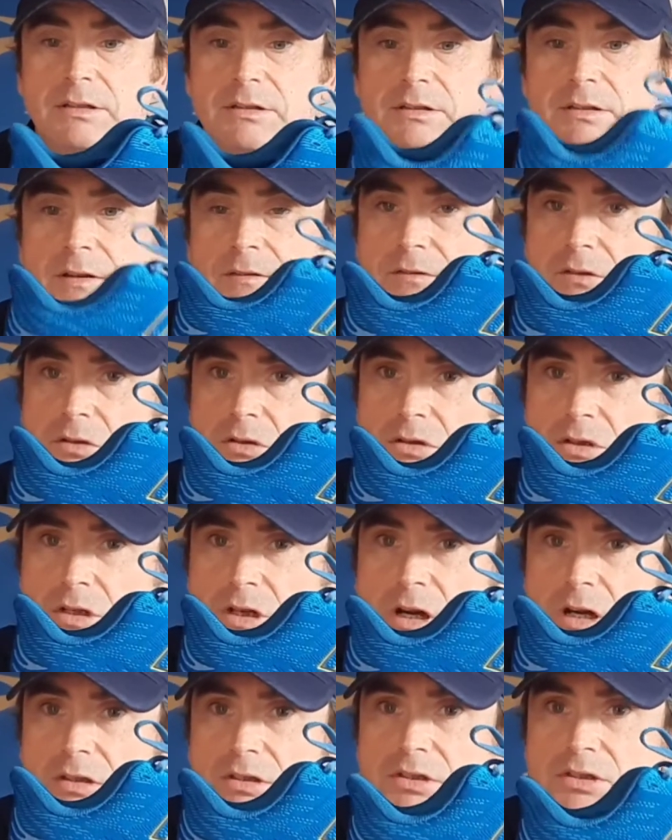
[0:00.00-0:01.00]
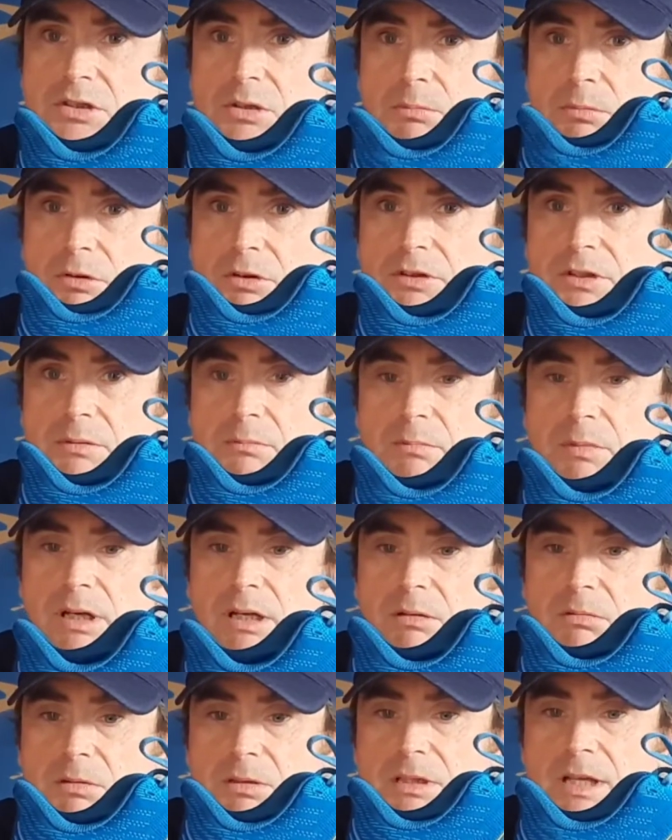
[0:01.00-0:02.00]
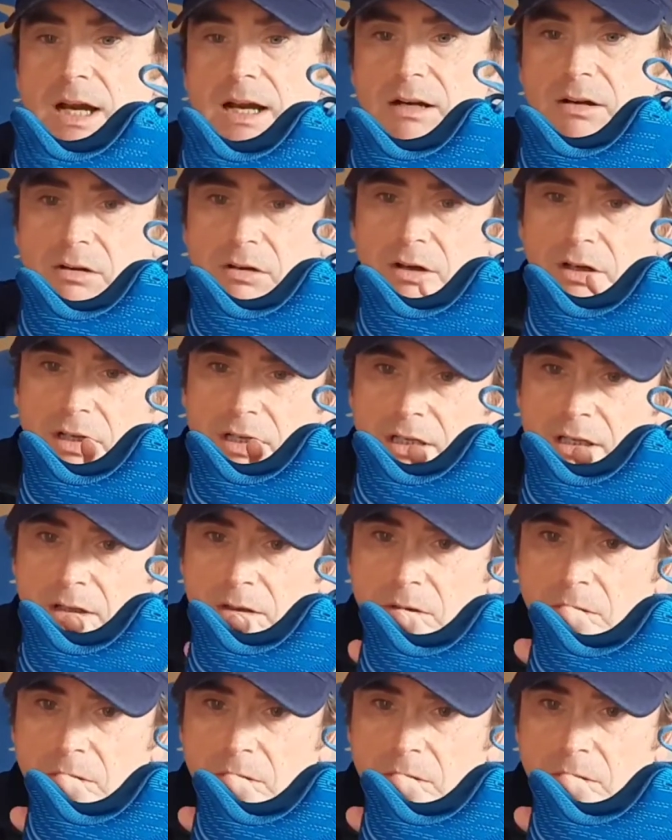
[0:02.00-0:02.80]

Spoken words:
they've just gone somewhere in the middle with that guy,